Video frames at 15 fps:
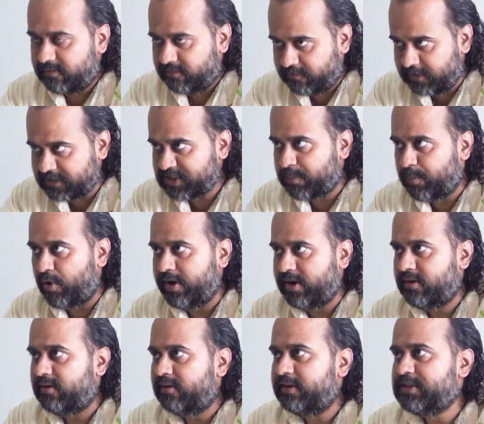First
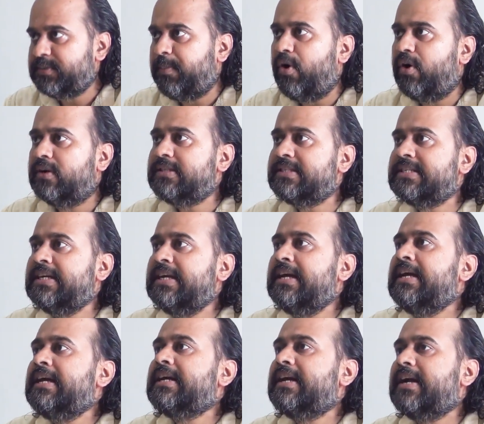point, response
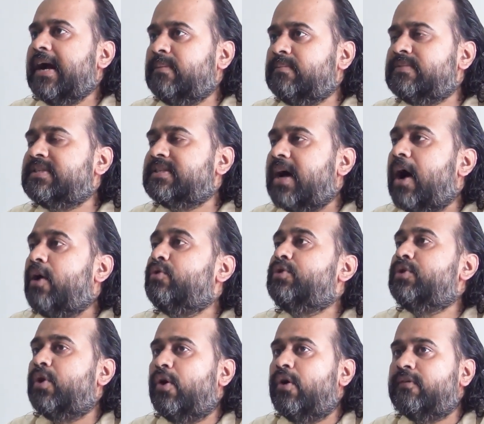comes
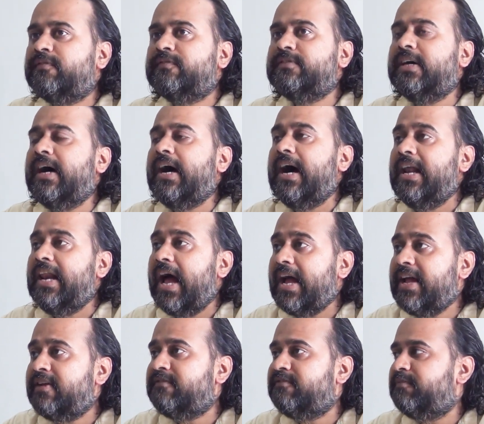out of the
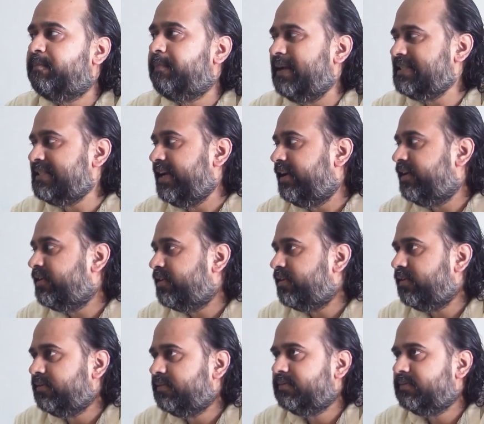alive present.